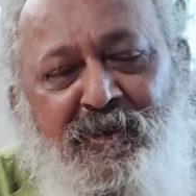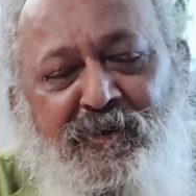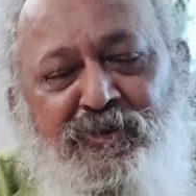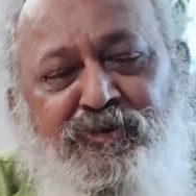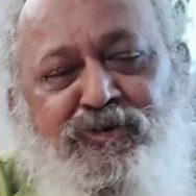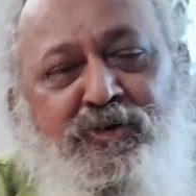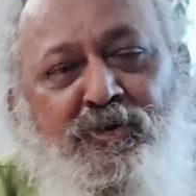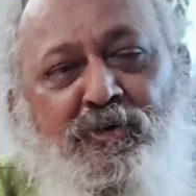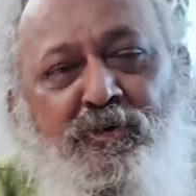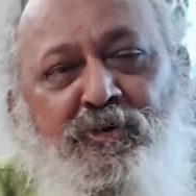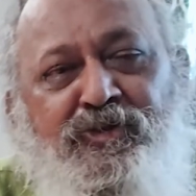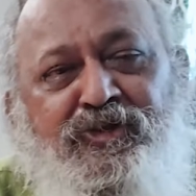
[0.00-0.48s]

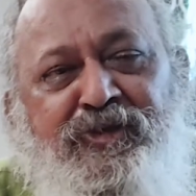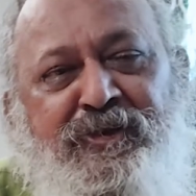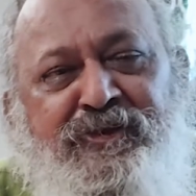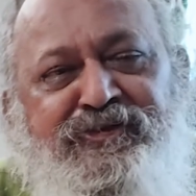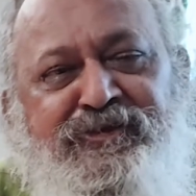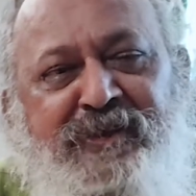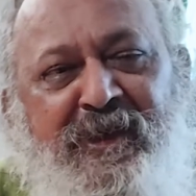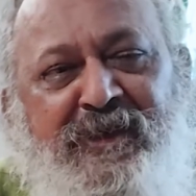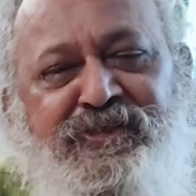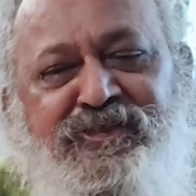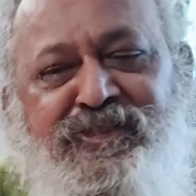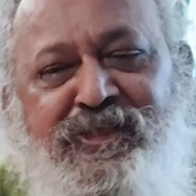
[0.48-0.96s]
So
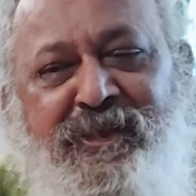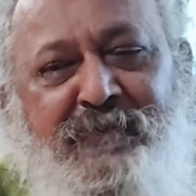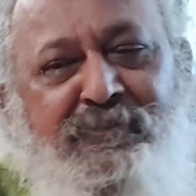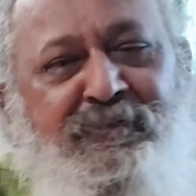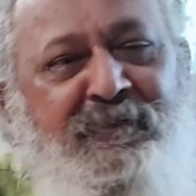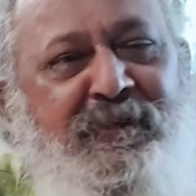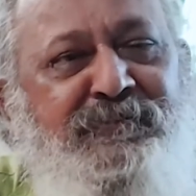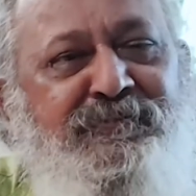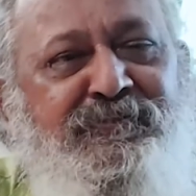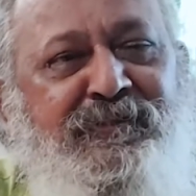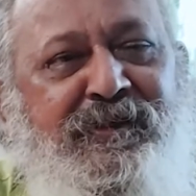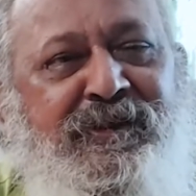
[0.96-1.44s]
this has
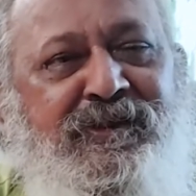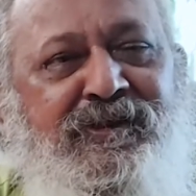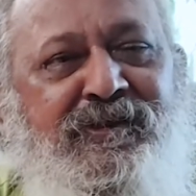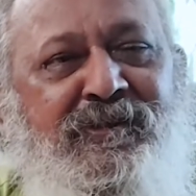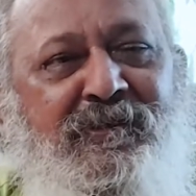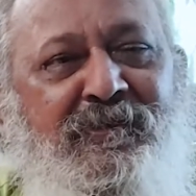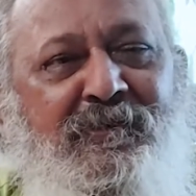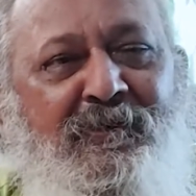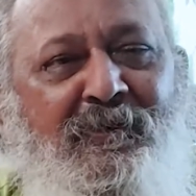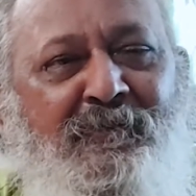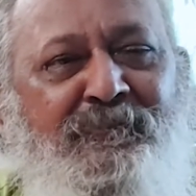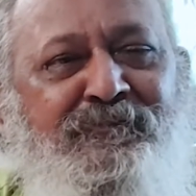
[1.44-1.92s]
never been
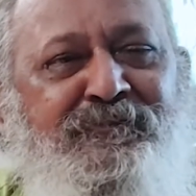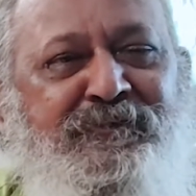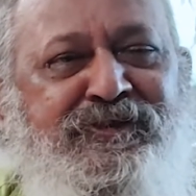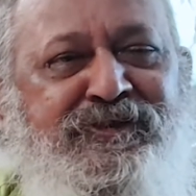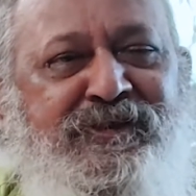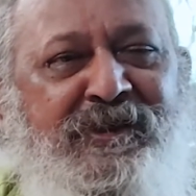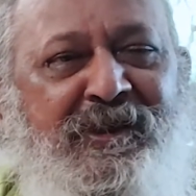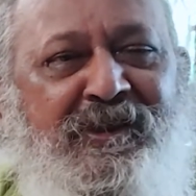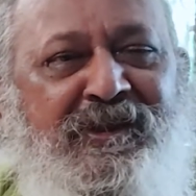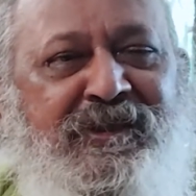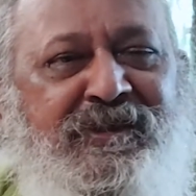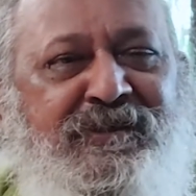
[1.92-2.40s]

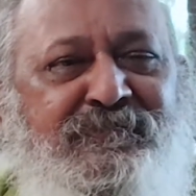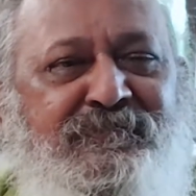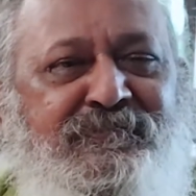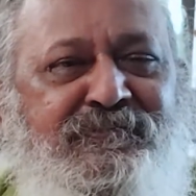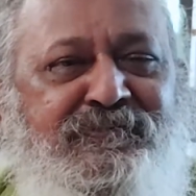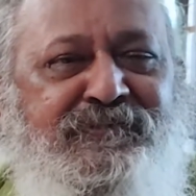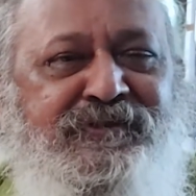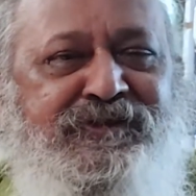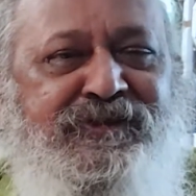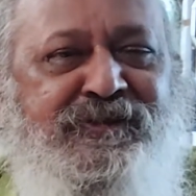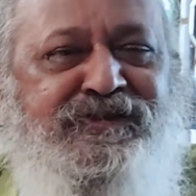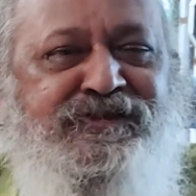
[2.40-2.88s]
officially
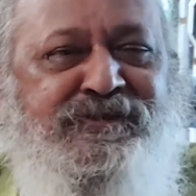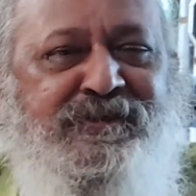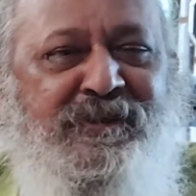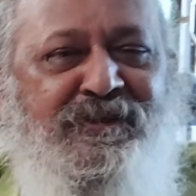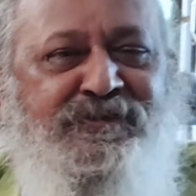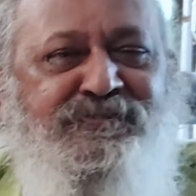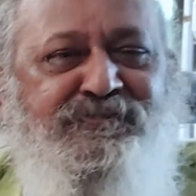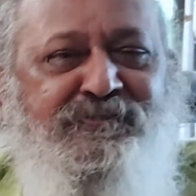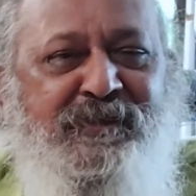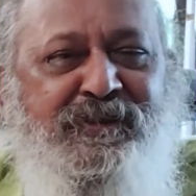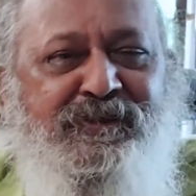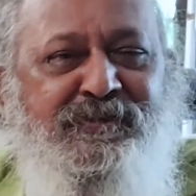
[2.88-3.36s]

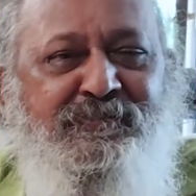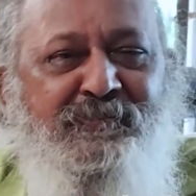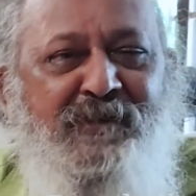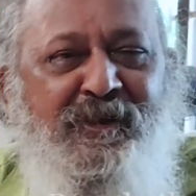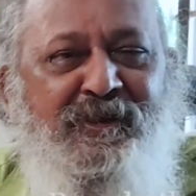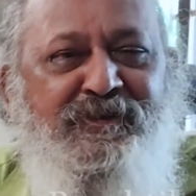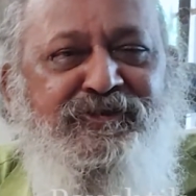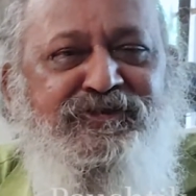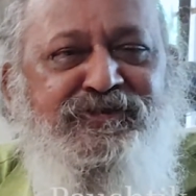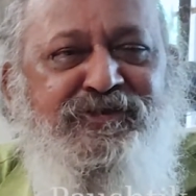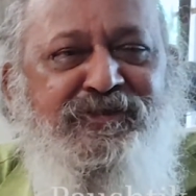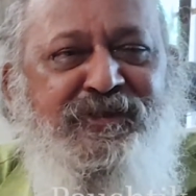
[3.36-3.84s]
discussed very
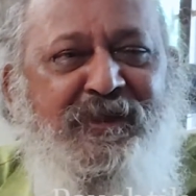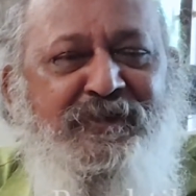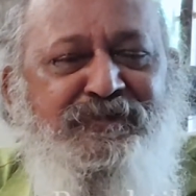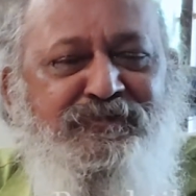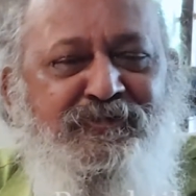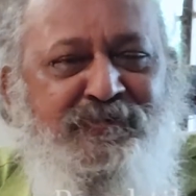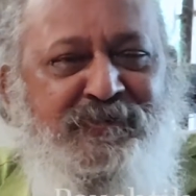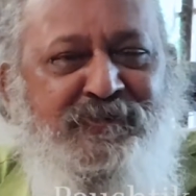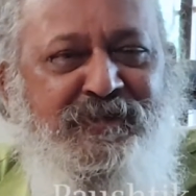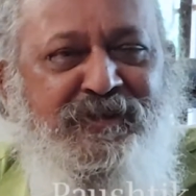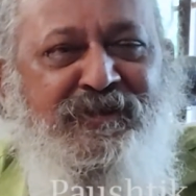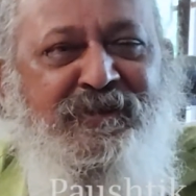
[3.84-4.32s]
much, that
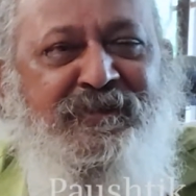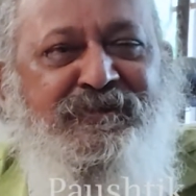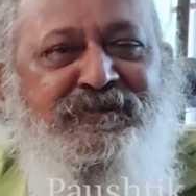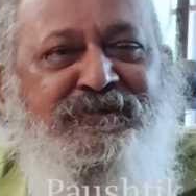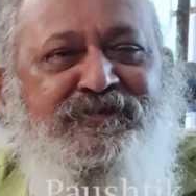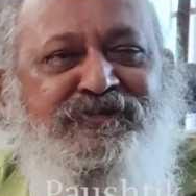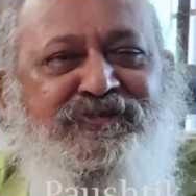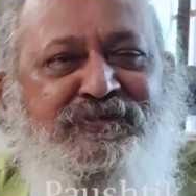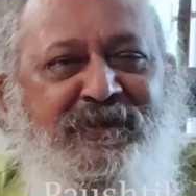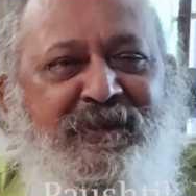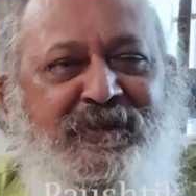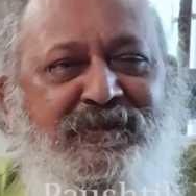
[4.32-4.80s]
whether
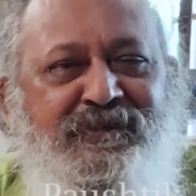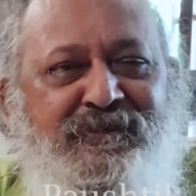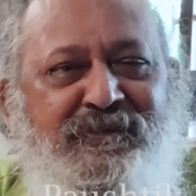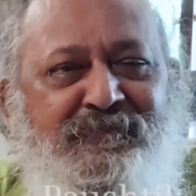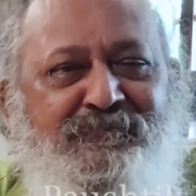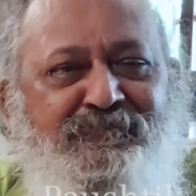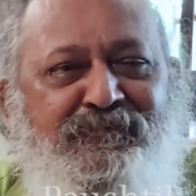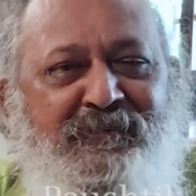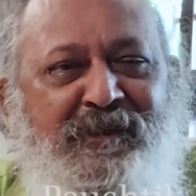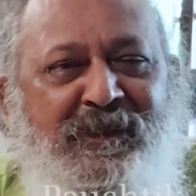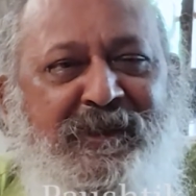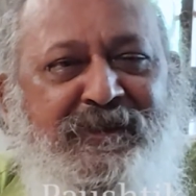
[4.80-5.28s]
this can be
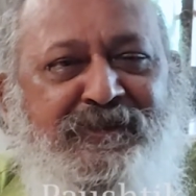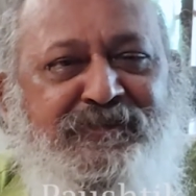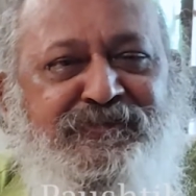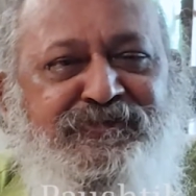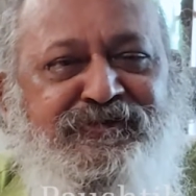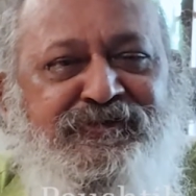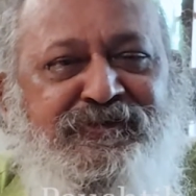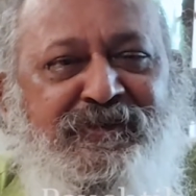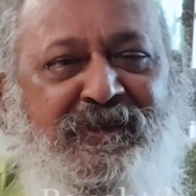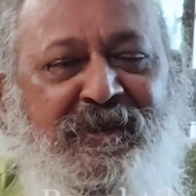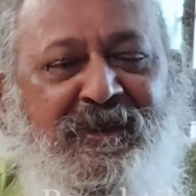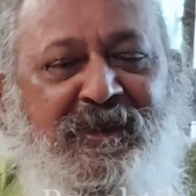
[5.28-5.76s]

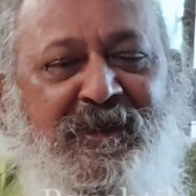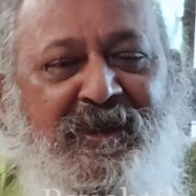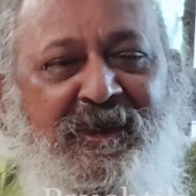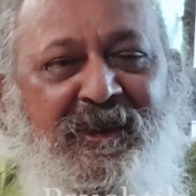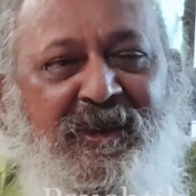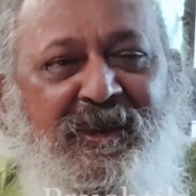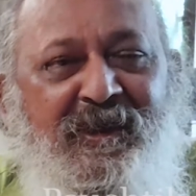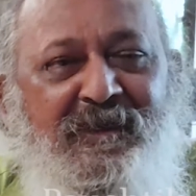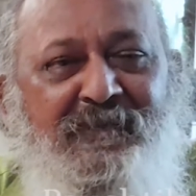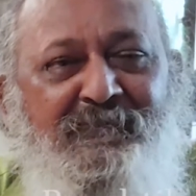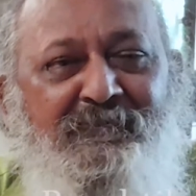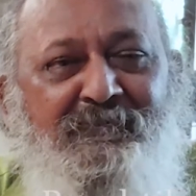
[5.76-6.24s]
replaced
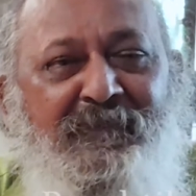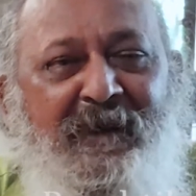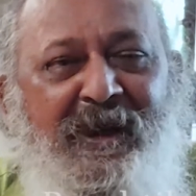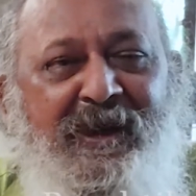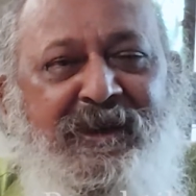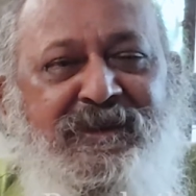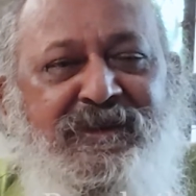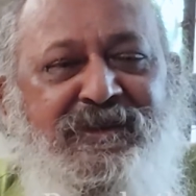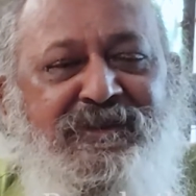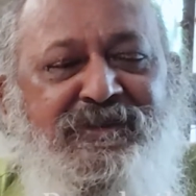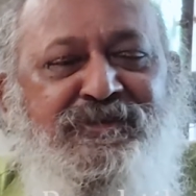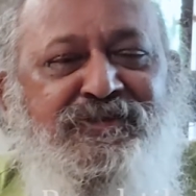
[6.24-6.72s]

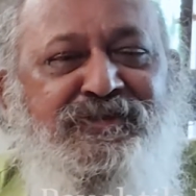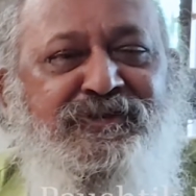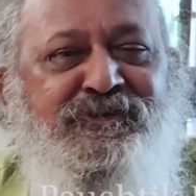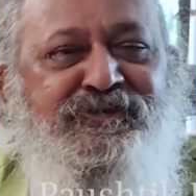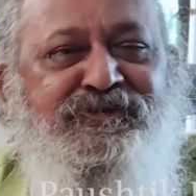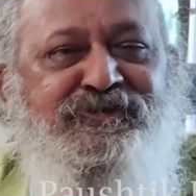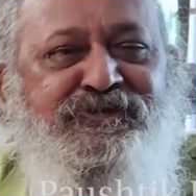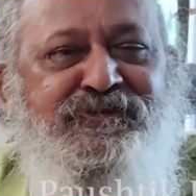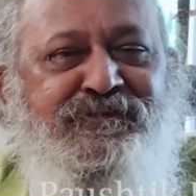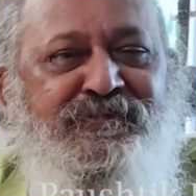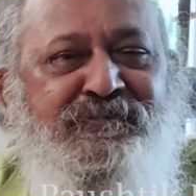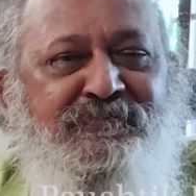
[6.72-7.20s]
by
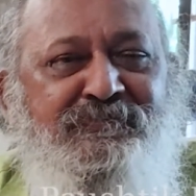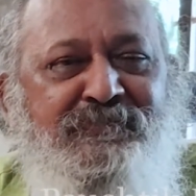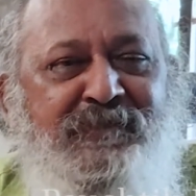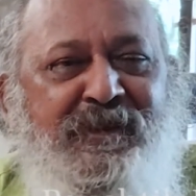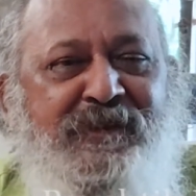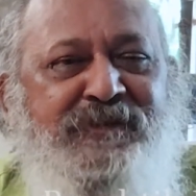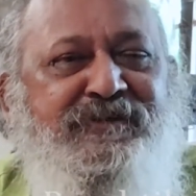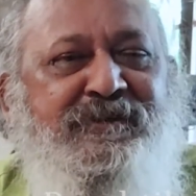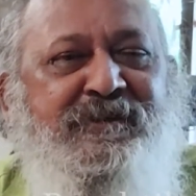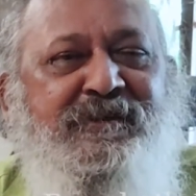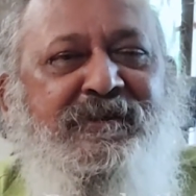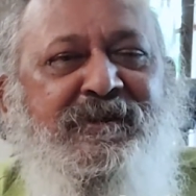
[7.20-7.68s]
this
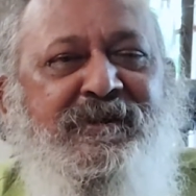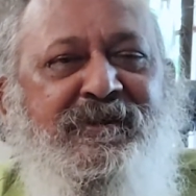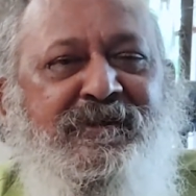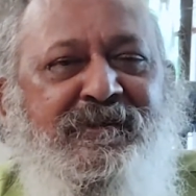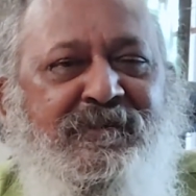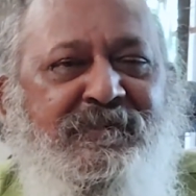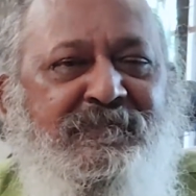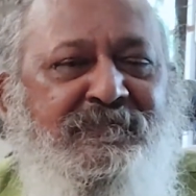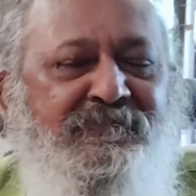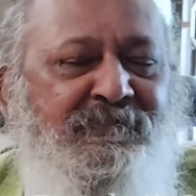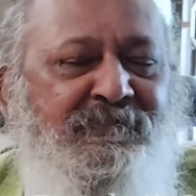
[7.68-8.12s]
major